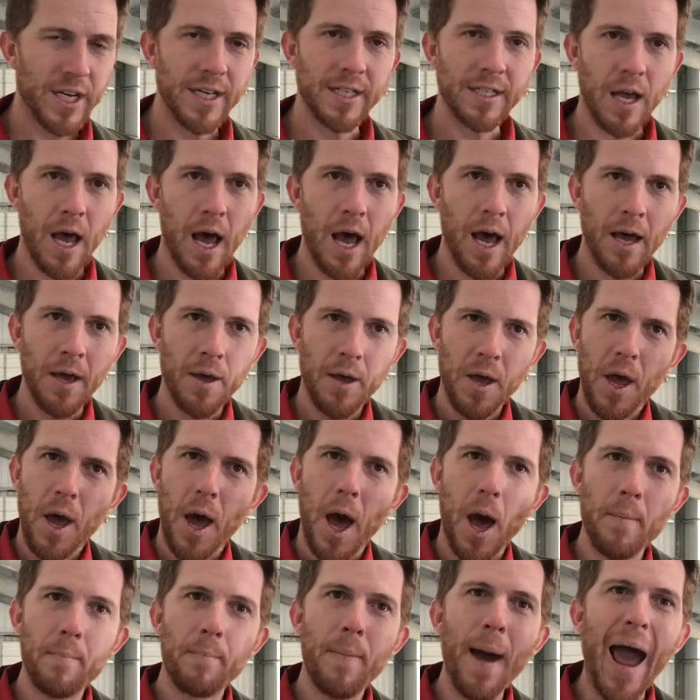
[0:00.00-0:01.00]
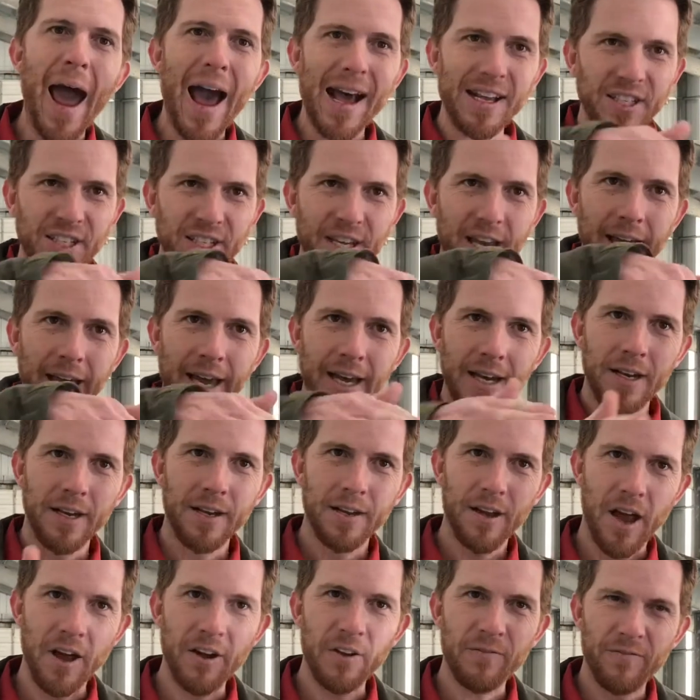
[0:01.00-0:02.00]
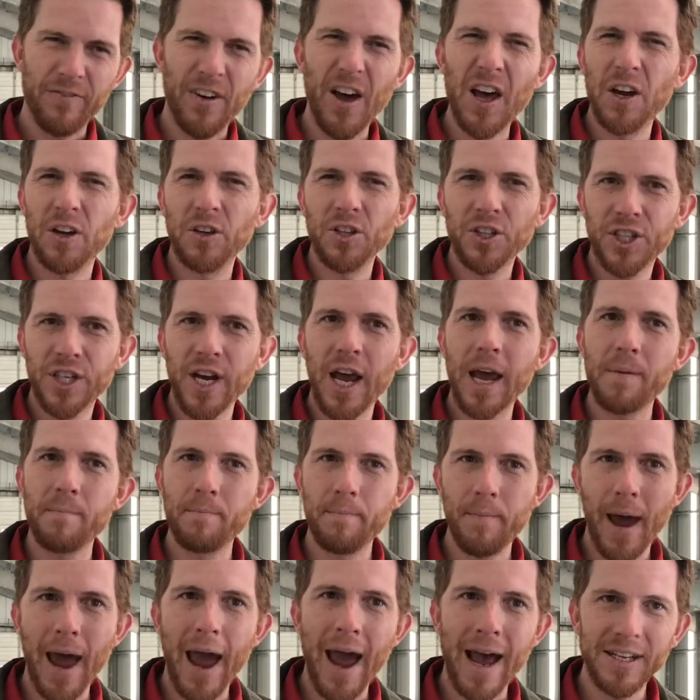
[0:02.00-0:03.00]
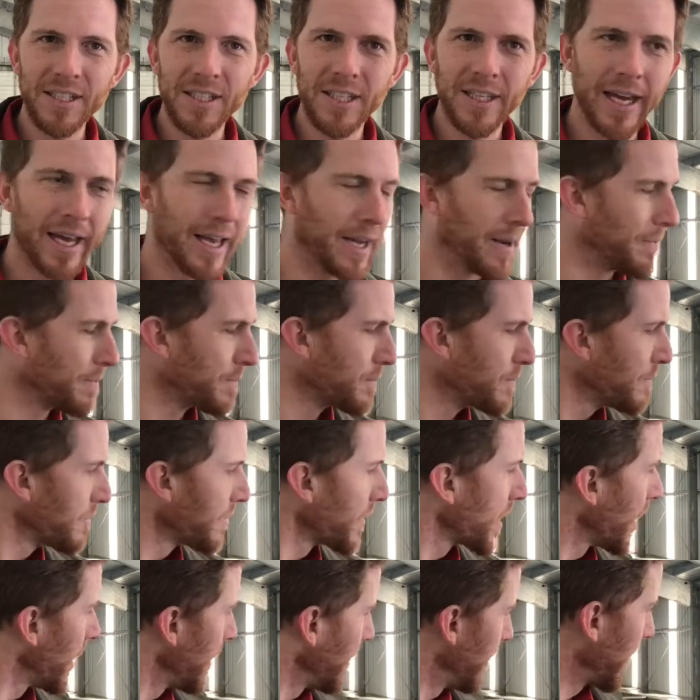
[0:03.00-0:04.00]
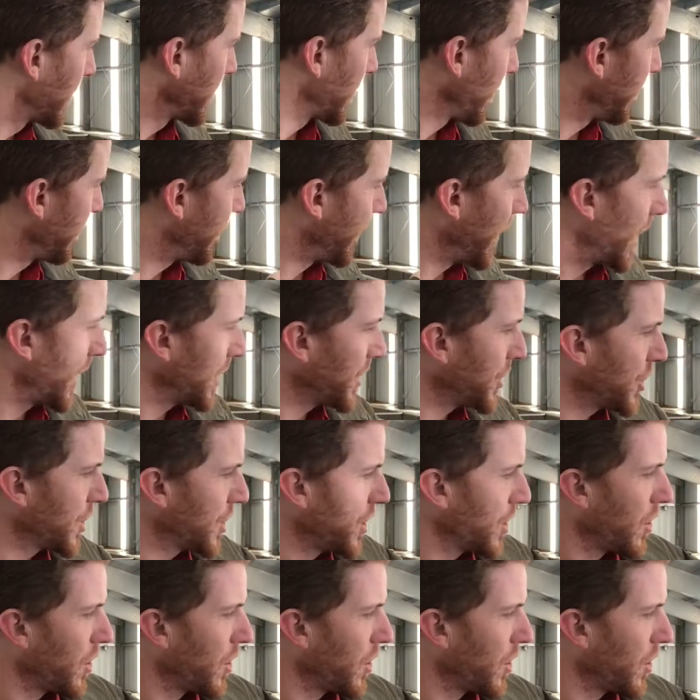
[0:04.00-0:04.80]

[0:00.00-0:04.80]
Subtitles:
is a basket, a funnel-shaped basket that the fish,